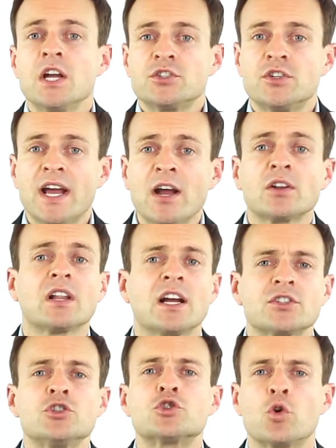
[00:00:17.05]
Today I'd
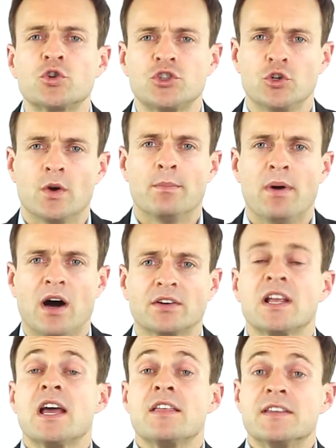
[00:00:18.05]
like to talk to you about
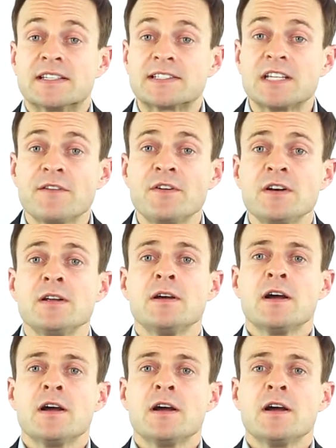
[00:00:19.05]
the 7